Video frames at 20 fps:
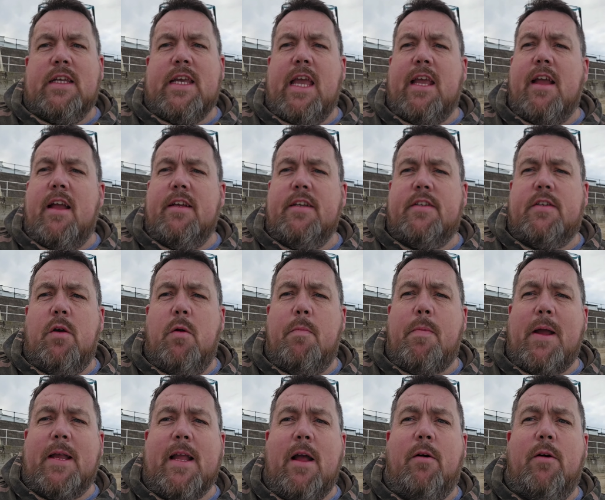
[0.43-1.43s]
Okay guys, so we're
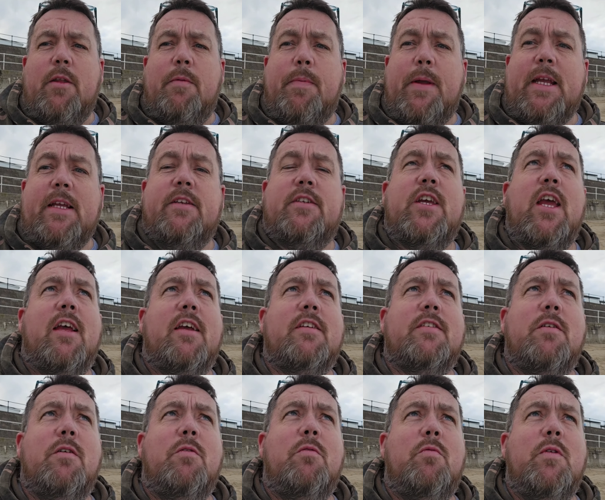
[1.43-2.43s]
back out on the beach.
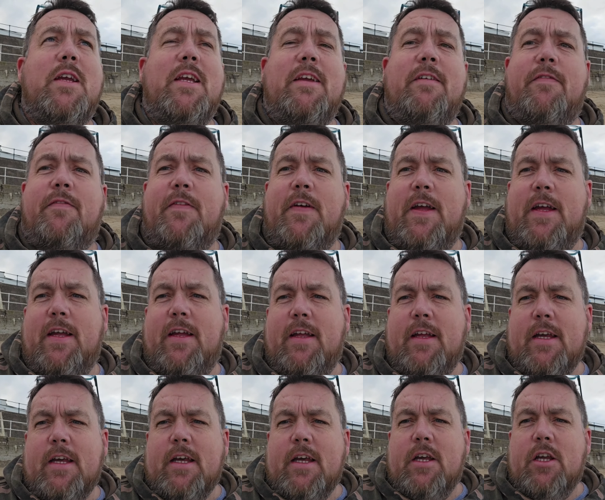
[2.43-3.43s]
So we've uh,
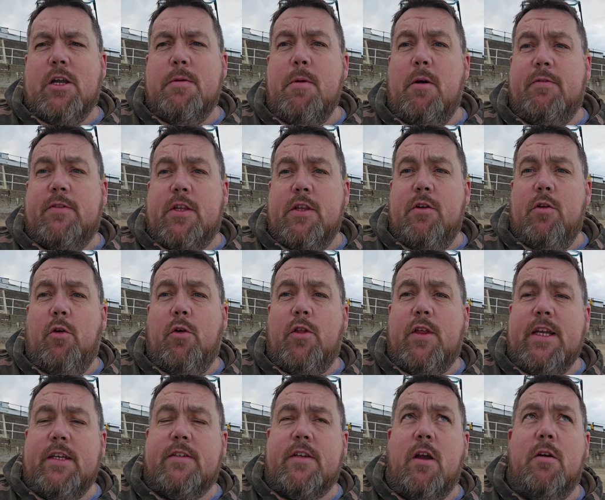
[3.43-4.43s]
come over to the
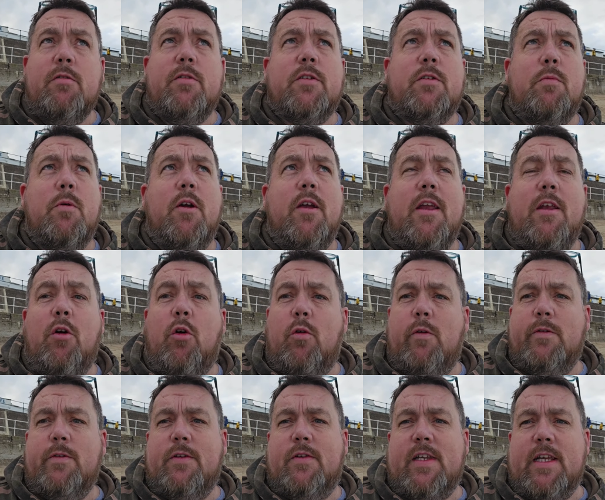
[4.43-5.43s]
northeast coast, we're in
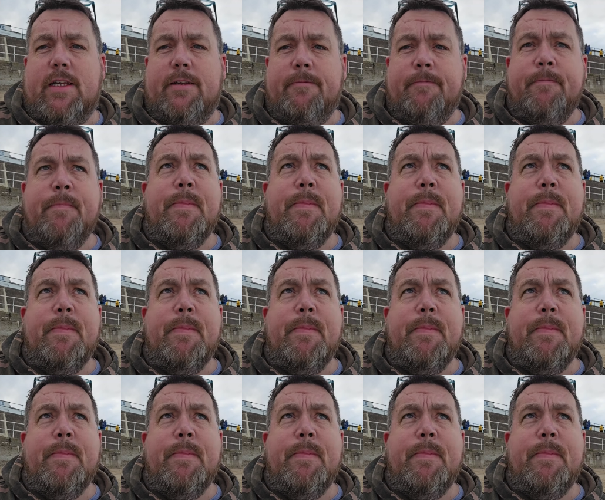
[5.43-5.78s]
Hornsea.